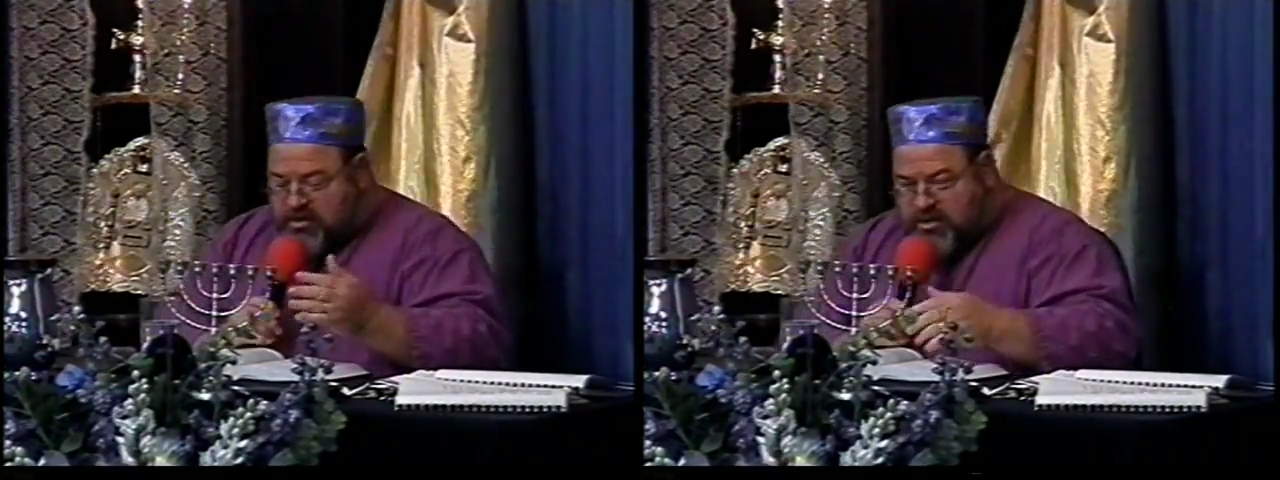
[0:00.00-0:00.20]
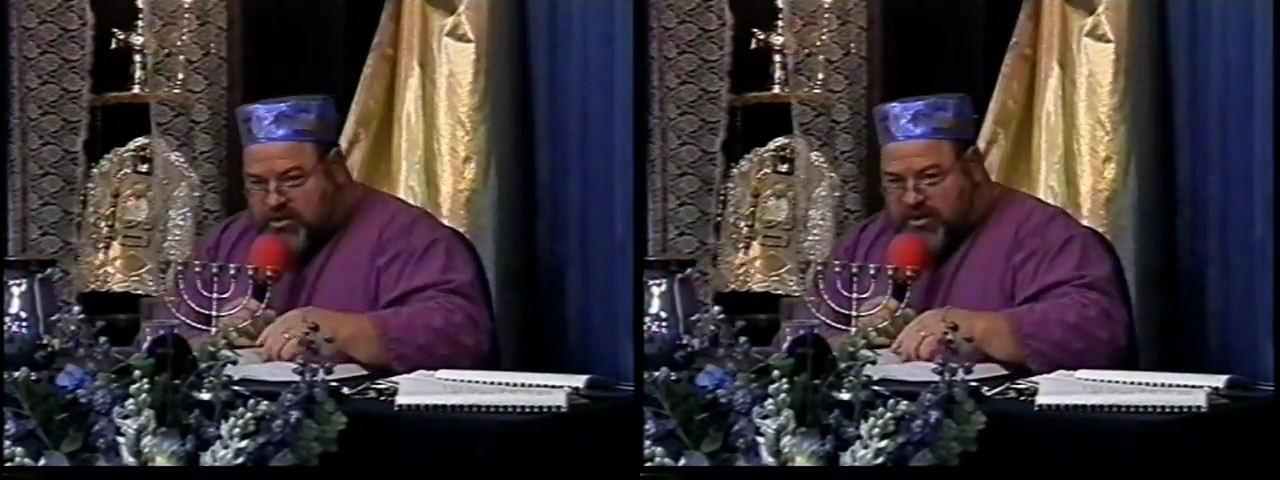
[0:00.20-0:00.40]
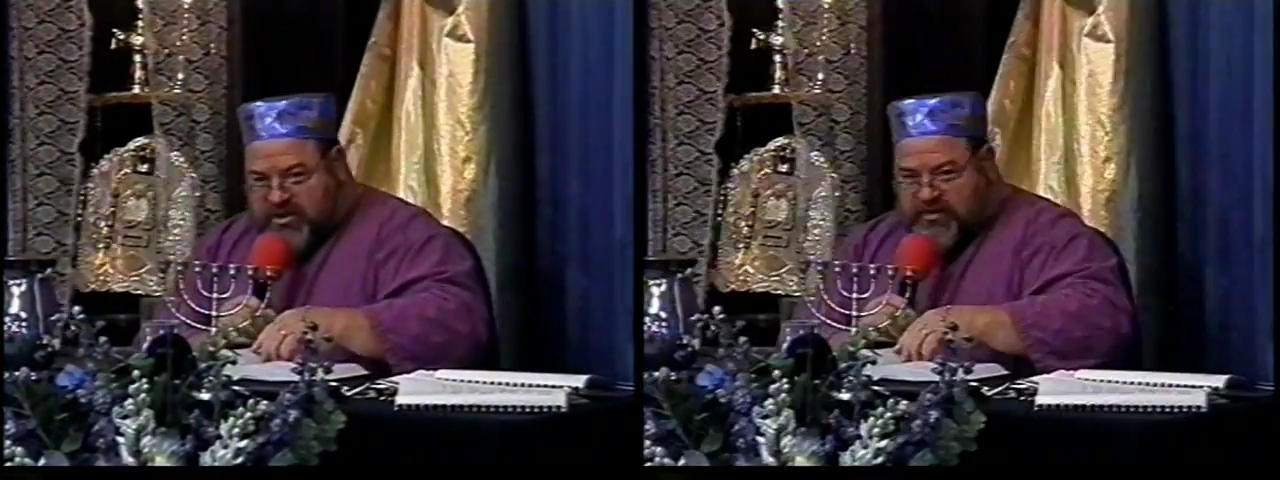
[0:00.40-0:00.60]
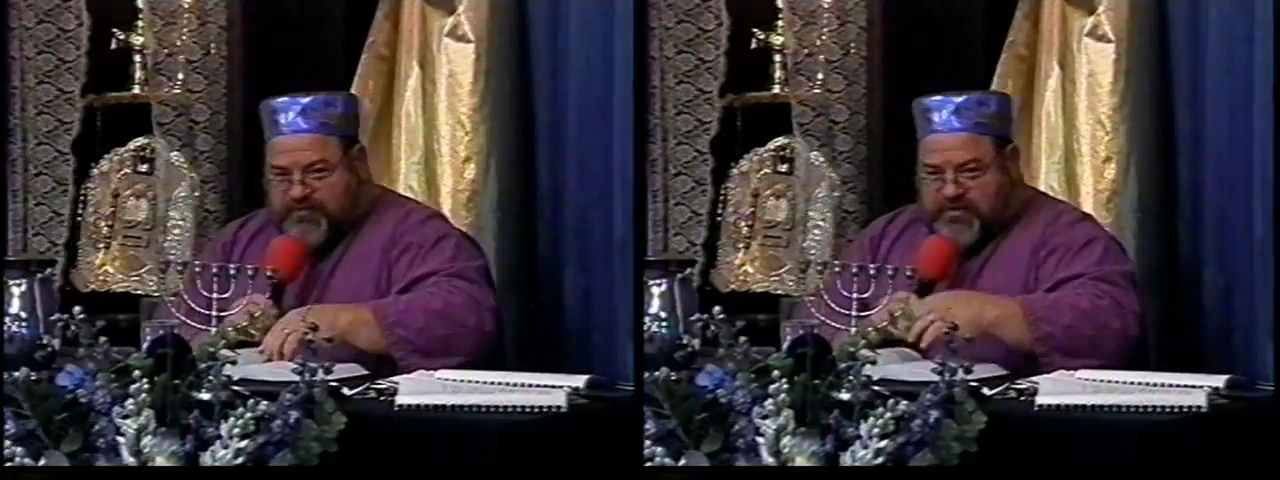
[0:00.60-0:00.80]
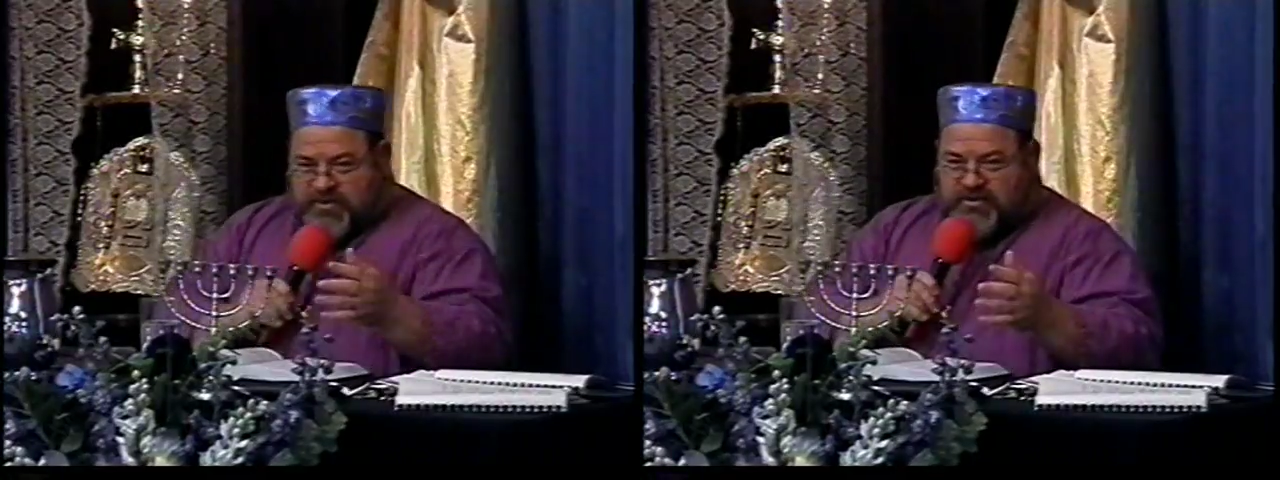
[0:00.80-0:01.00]
They don't like the
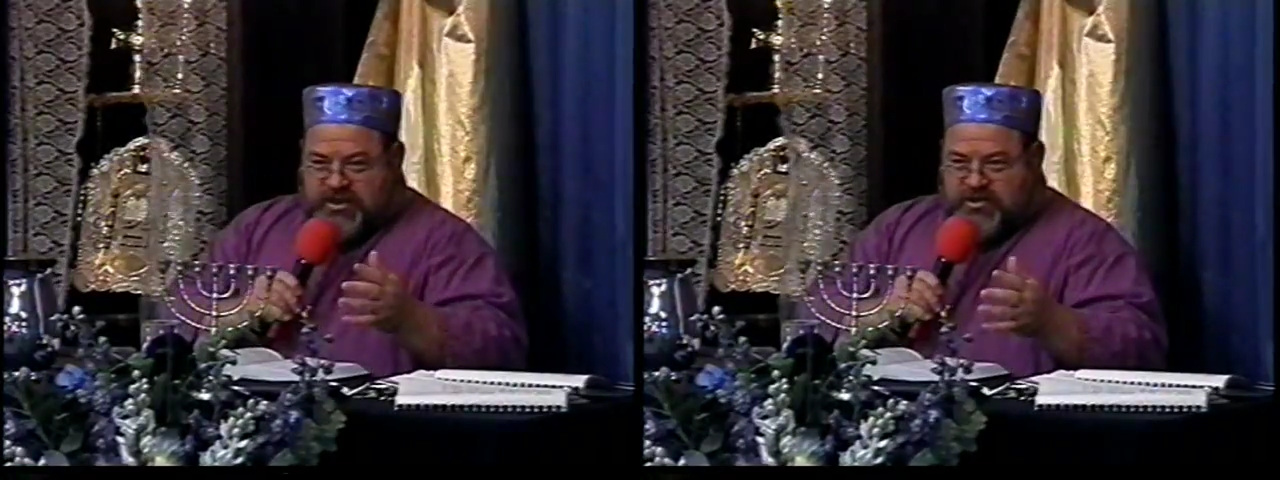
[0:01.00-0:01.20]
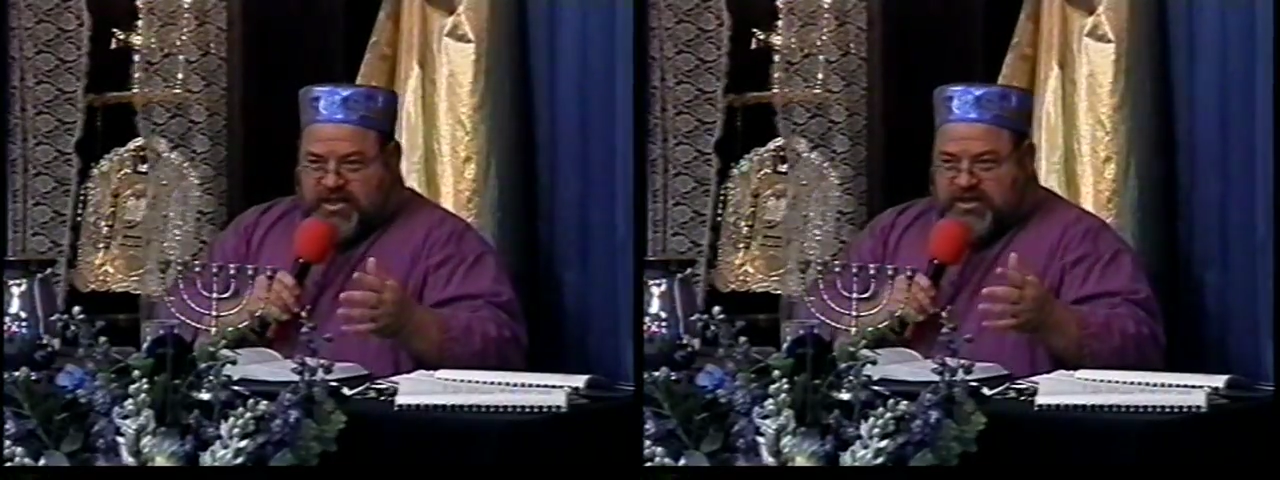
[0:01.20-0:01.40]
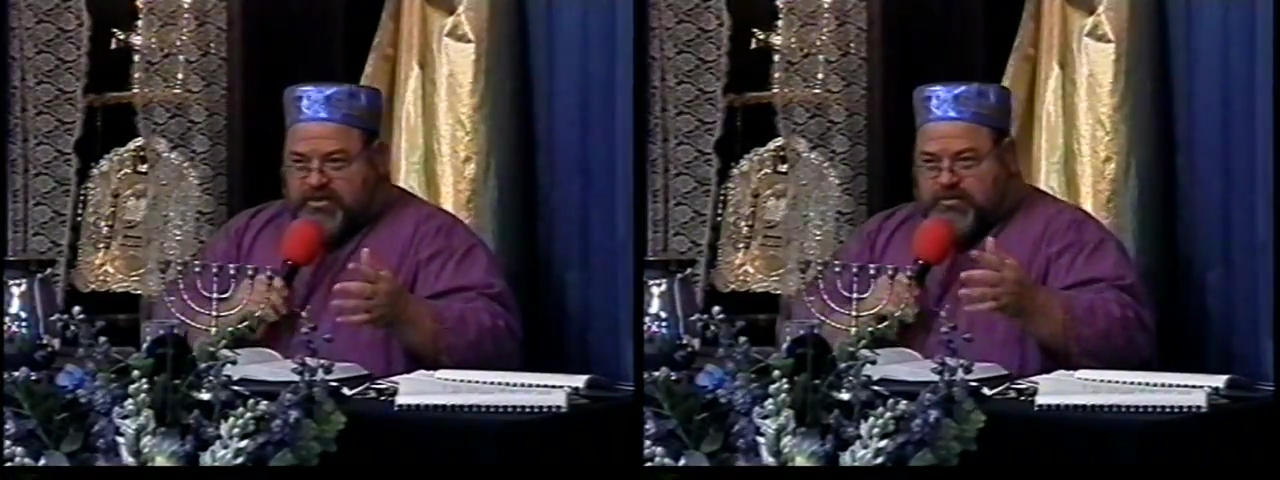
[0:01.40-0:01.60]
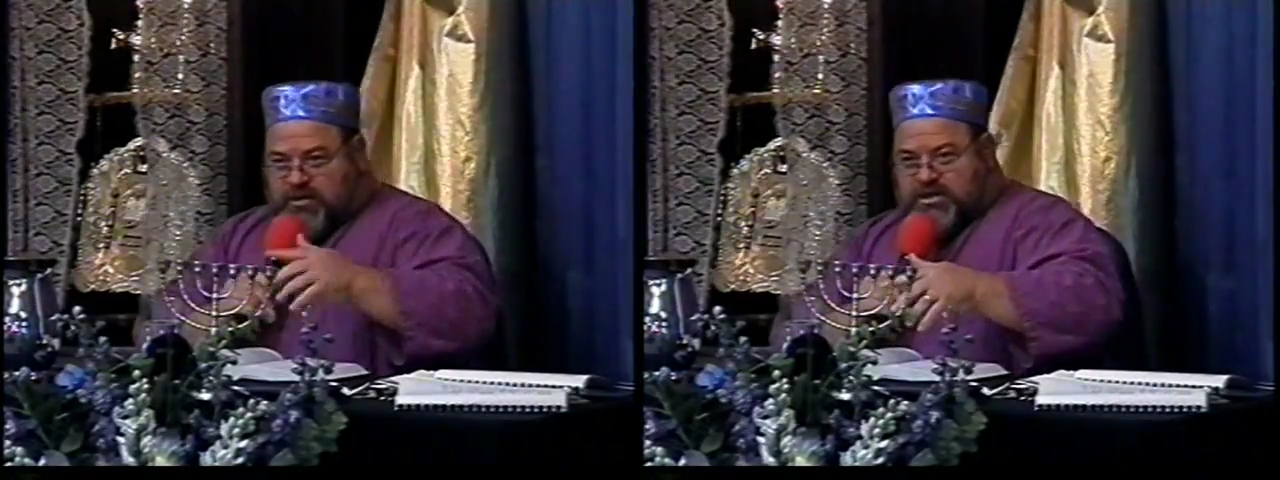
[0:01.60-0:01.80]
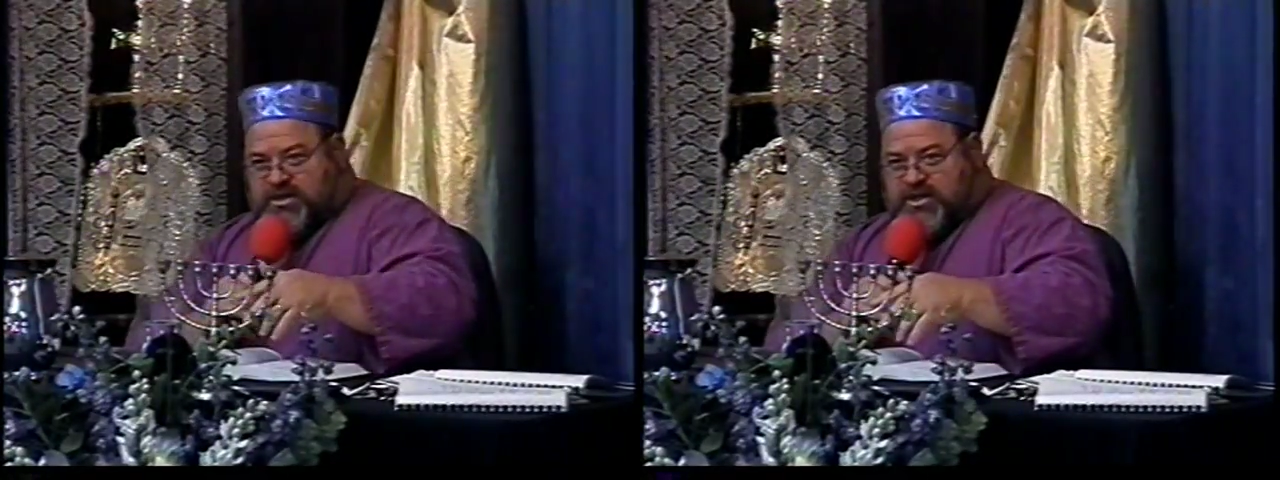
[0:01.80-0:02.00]
food, they don't like the water,